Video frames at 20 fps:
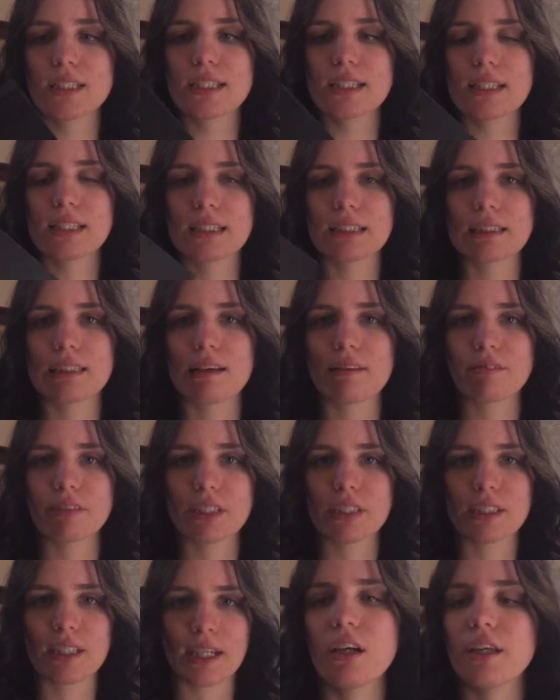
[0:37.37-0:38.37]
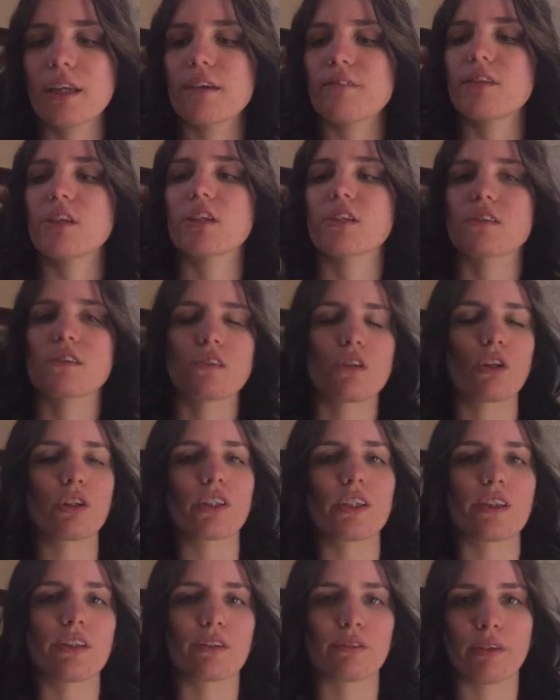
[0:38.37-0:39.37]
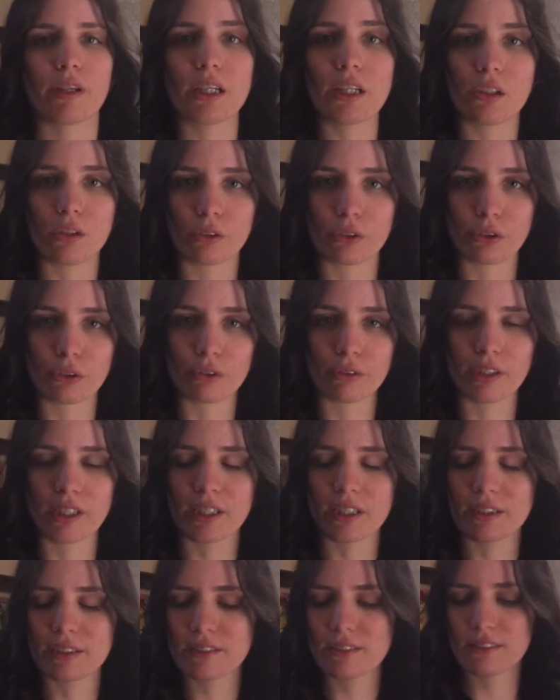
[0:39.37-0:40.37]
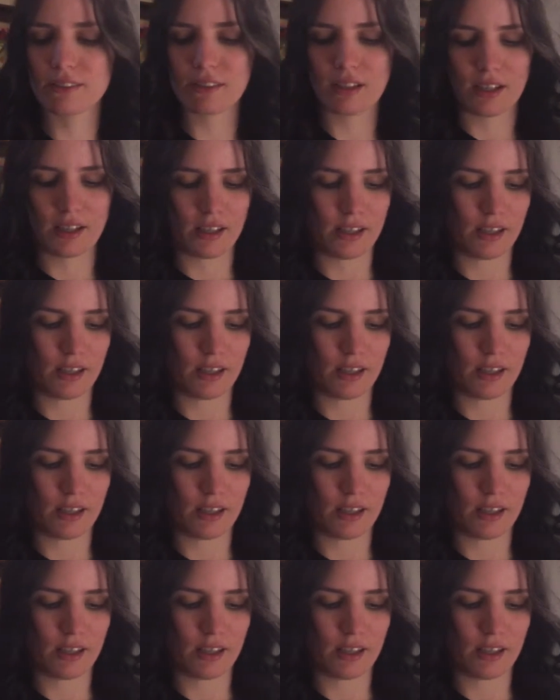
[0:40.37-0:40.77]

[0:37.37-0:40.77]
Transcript: didn't love it. I gave it a solid 3 on Goodreads.